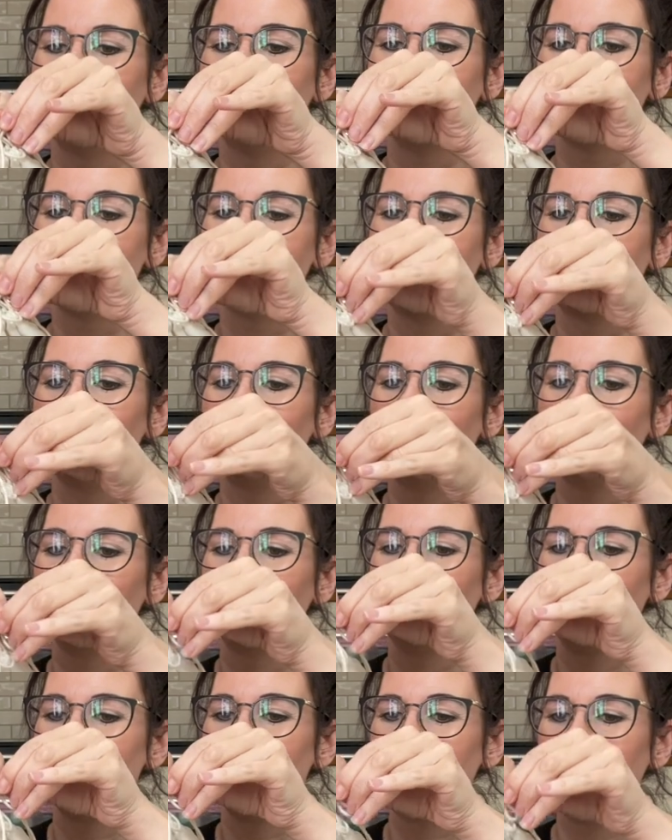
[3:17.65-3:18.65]
Instead of
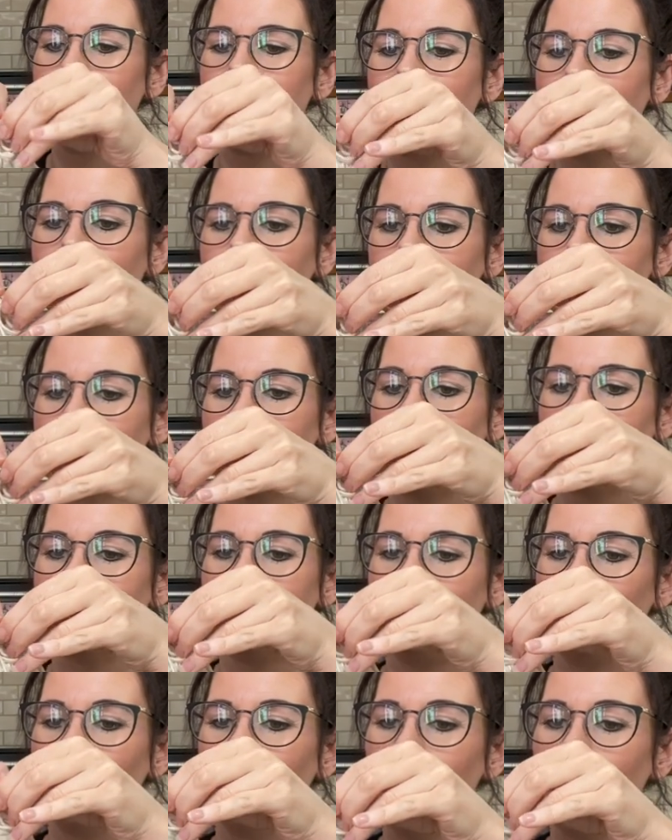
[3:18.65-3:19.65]
undoing it, I've
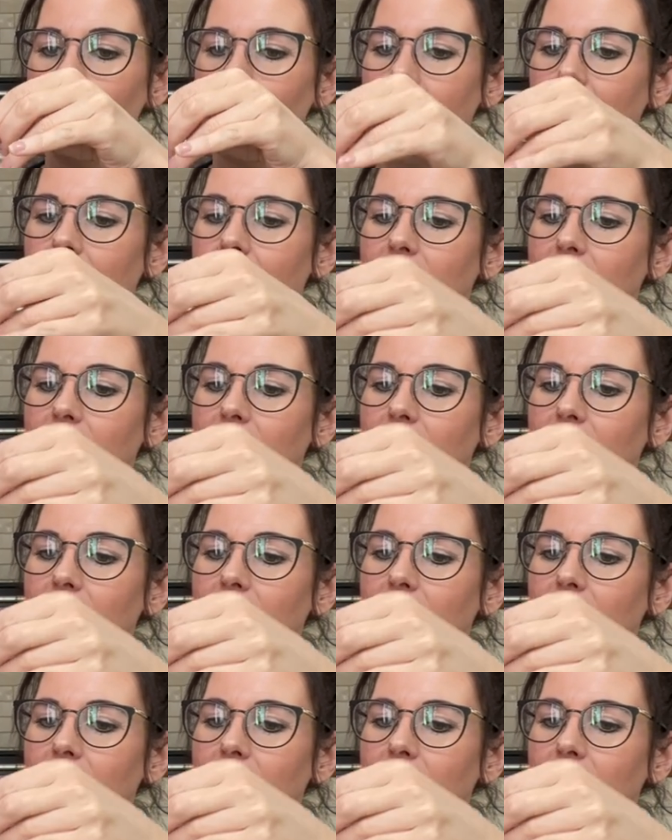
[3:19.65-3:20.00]
tied it up.